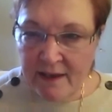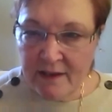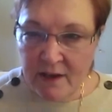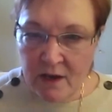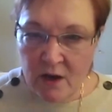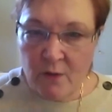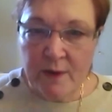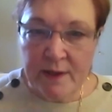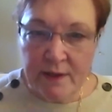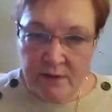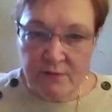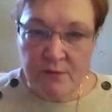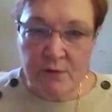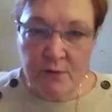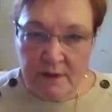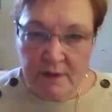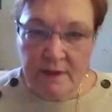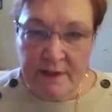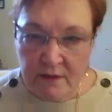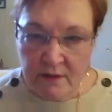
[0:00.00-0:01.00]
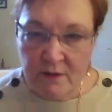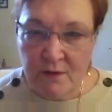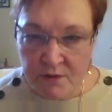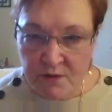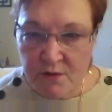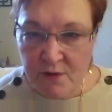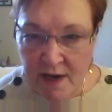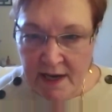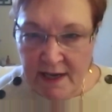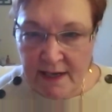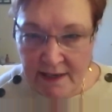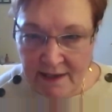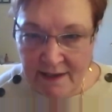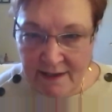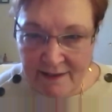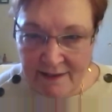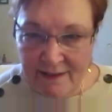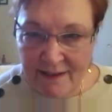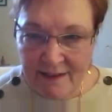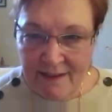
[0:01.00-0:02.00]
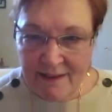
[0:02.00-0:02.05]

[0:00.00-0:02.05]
going through clinical training.